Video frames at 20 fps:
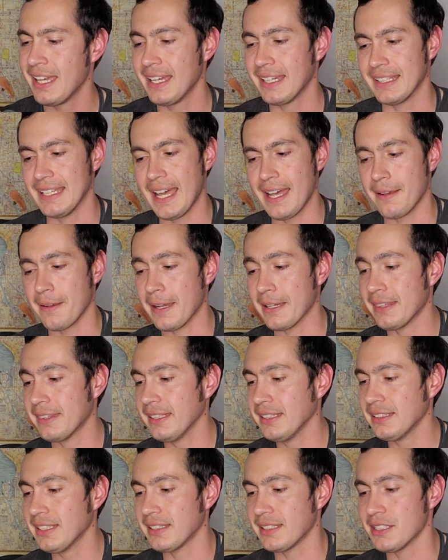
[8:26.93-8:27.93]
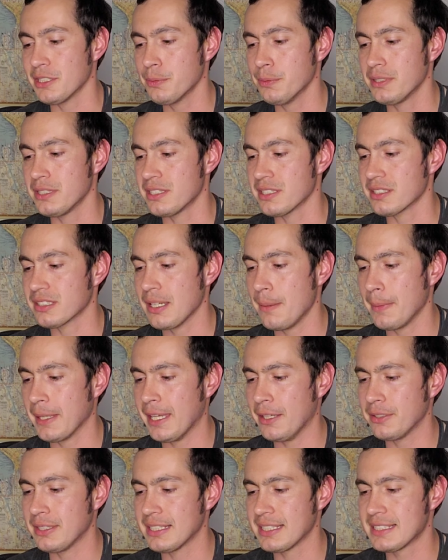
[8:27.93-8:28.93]
Yeah, I think that this one's just coming
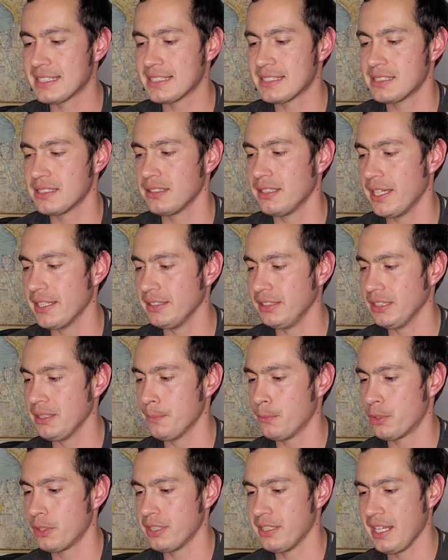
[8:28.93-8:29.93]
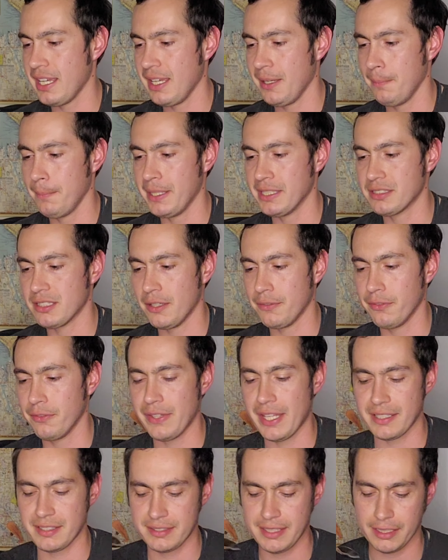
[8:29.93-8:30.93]
out slightly more tame based off of
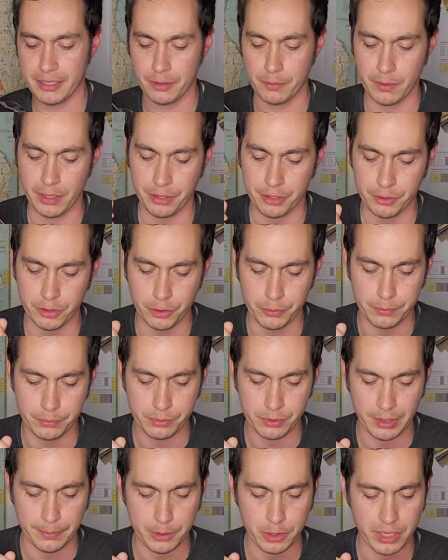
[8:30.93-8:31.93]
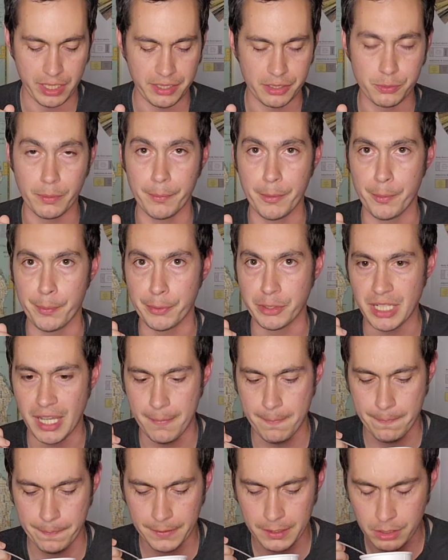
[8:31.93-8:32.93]
that second run through. So let me try this one one more time.